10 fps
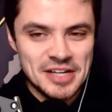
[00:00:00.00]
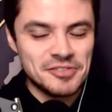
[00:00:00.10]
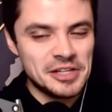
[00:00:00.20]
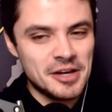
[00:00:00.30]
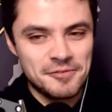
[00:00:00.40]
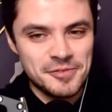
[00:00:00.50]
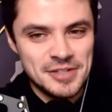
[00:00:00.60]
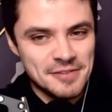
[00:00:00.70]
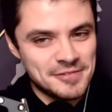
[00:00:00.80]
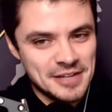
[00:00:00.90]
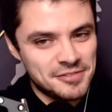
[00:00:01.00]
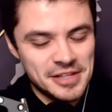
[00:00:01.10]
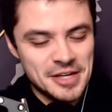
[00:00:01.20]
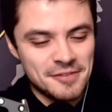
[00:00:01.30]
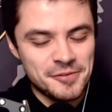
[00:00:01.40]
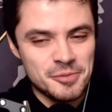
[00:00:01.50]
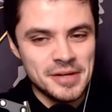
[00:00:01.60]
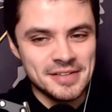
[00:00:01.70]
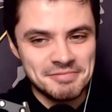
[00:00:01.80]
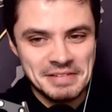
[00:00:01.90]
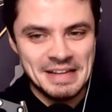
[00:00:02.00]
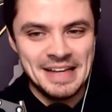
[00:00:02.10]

Definitely not for the men.